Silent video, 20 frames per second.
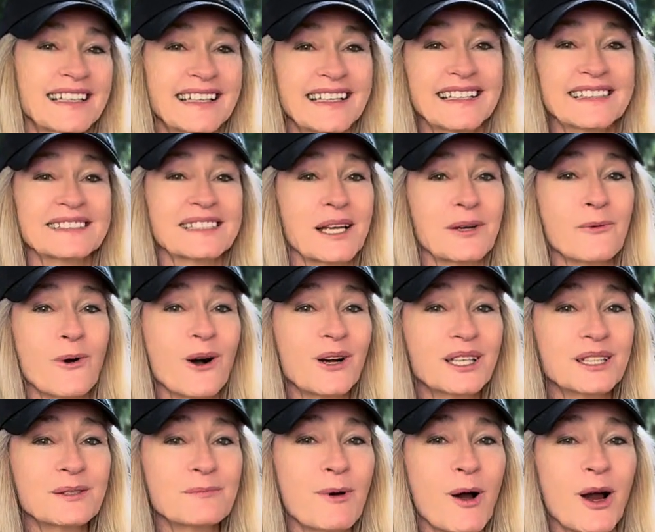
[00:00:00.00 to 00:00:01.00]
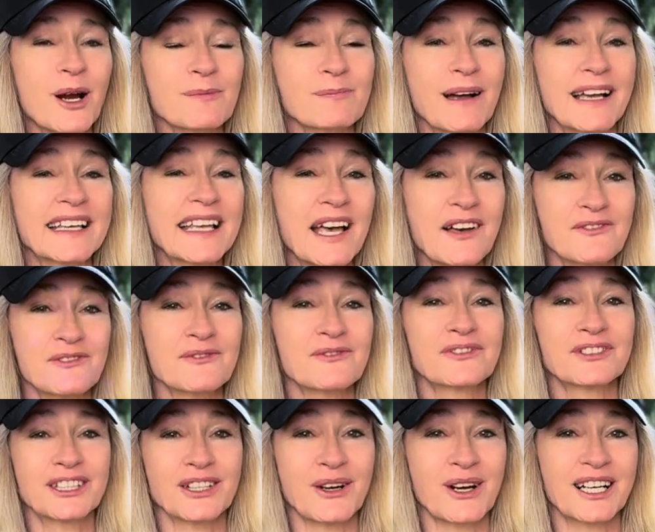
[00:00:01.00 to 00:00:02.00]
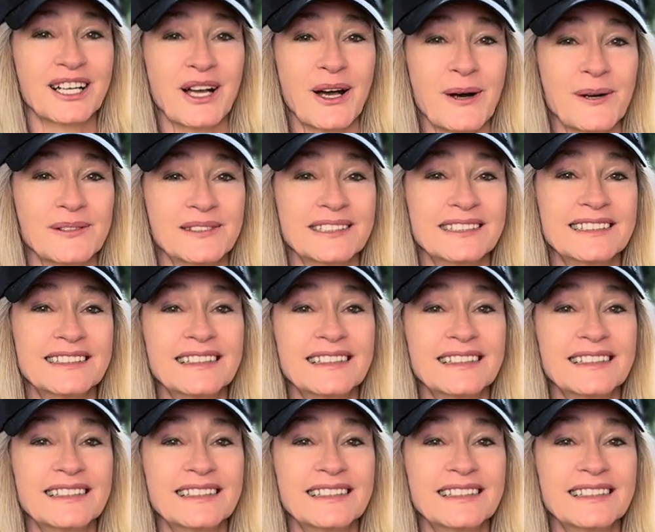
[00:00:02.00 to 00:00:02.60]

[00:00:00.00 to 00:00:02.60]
is A Walk in the Park by Kevin Fedarko.